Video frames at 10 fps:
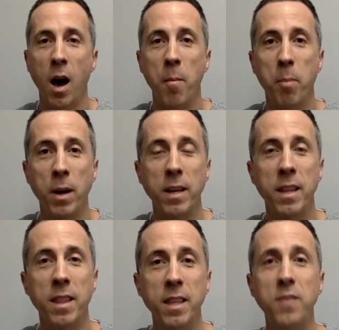But in
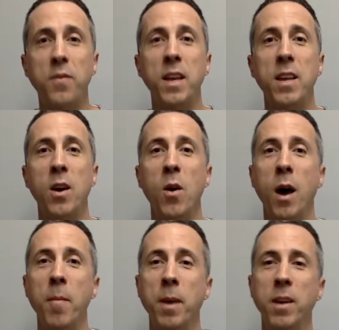this video,
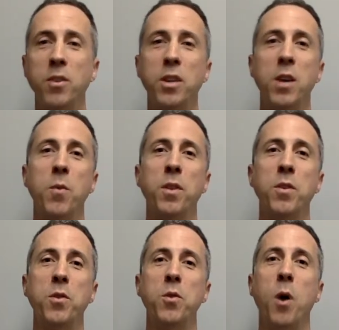I'm going to share with
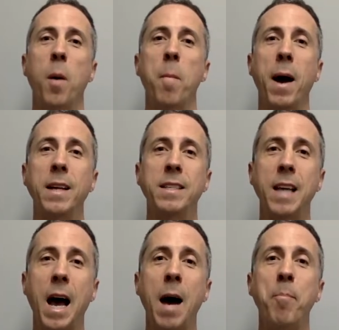you my
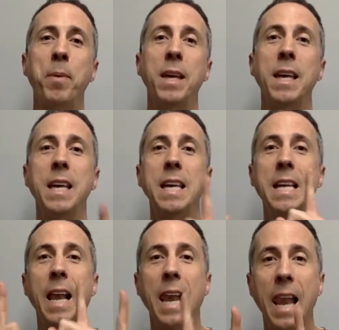top
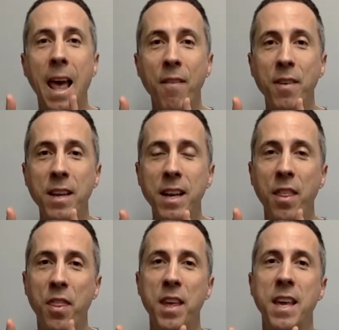11
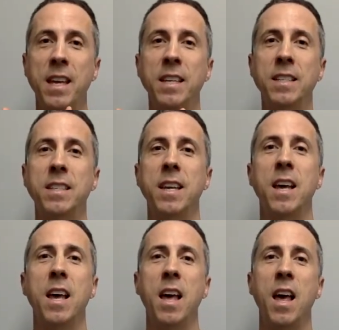things
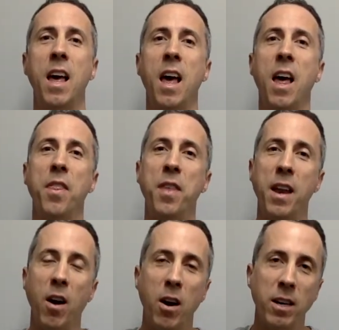that
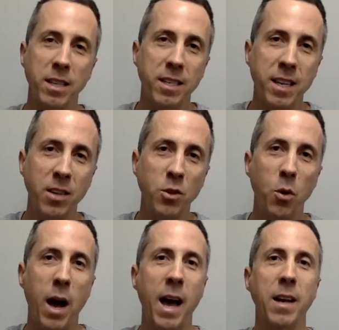are essential
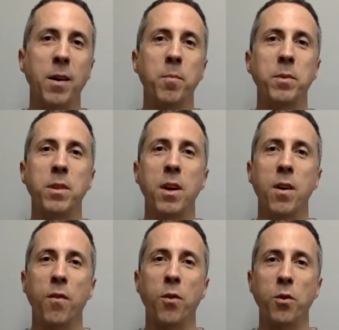items
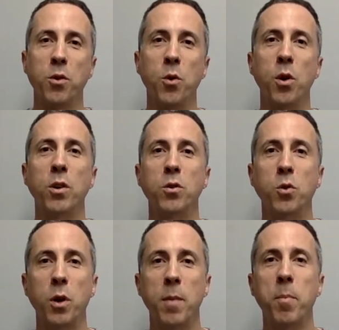for your
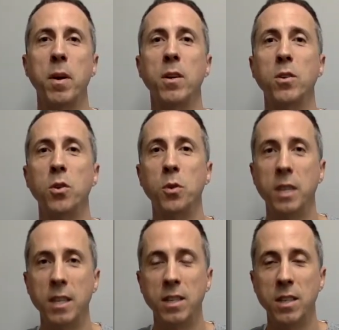trip to
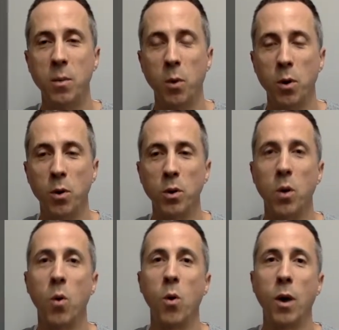Disney World,
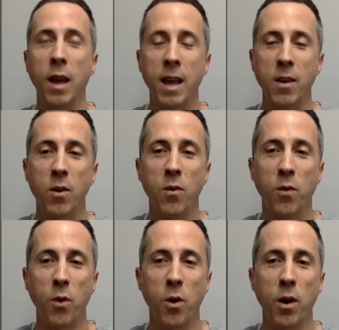Orlando,
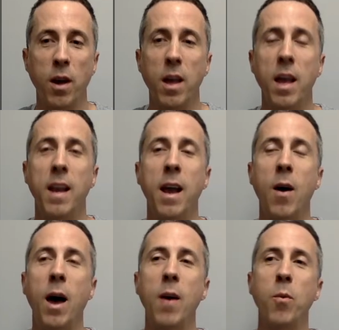Florida. Now,
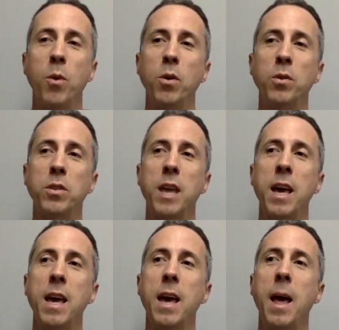I will
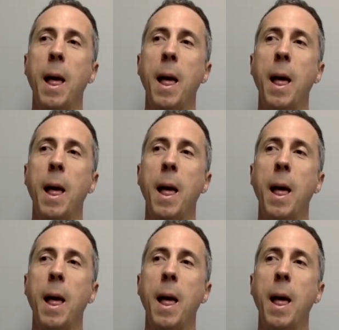say